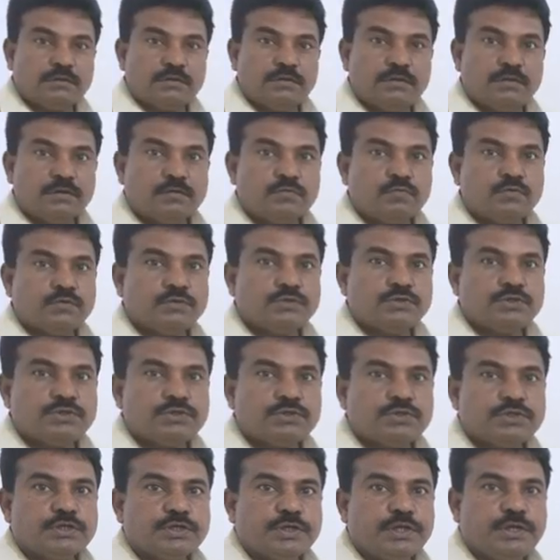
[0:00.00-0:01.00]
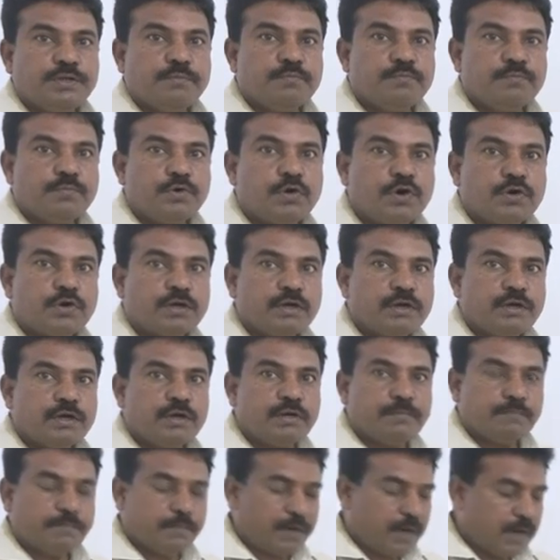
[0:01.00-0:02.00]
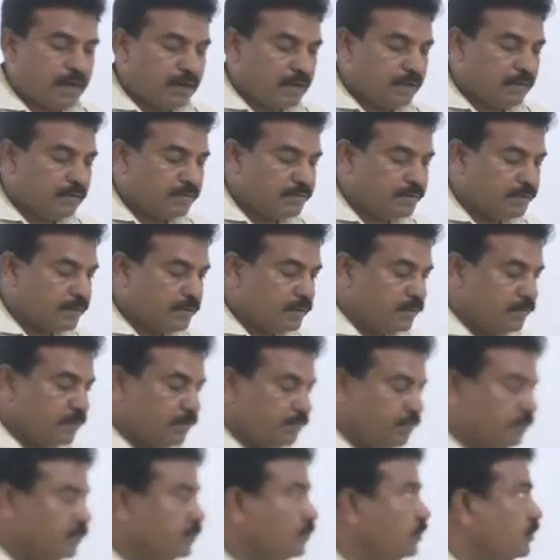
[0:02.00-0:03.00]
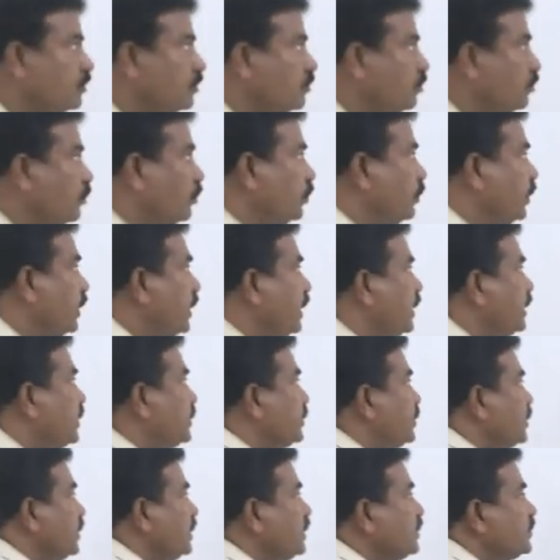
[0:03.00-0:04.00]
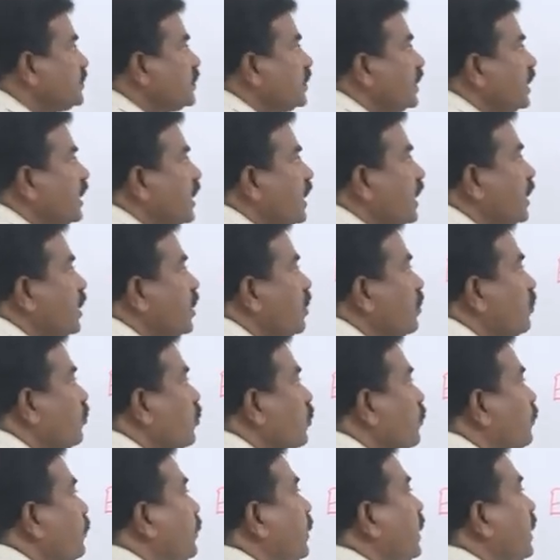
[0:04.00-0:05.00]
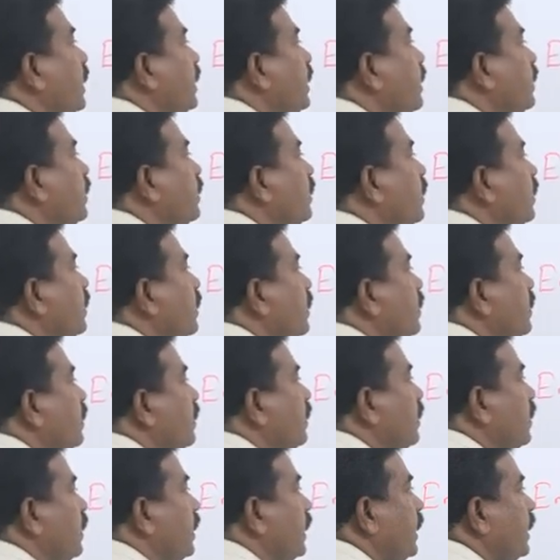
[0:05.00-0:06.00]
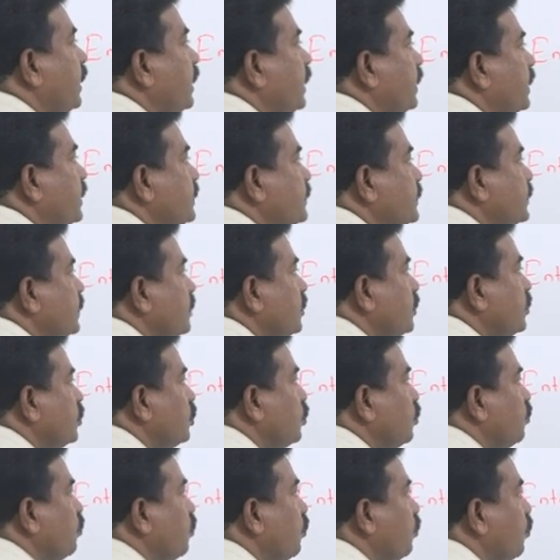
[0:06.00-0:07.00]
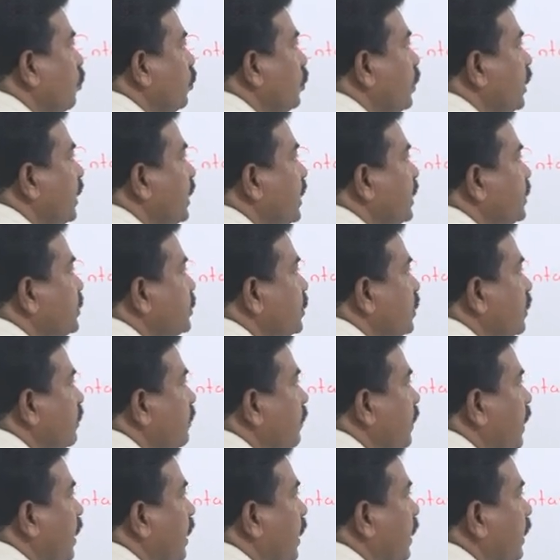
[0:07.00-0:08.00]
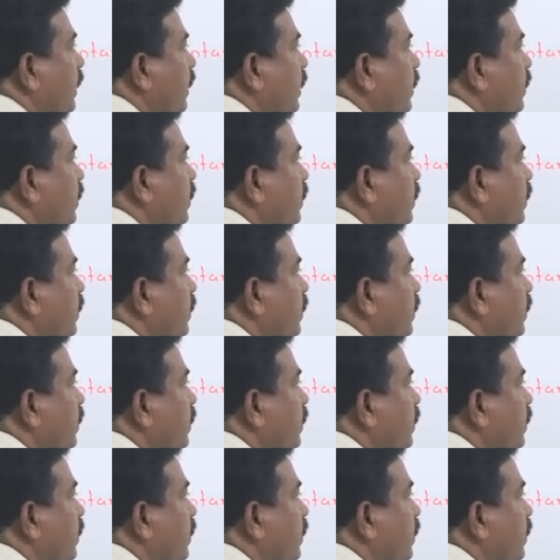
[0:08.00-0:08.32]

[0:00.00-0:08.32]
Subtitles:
The most important part of pollination is entomophily. It is pollination by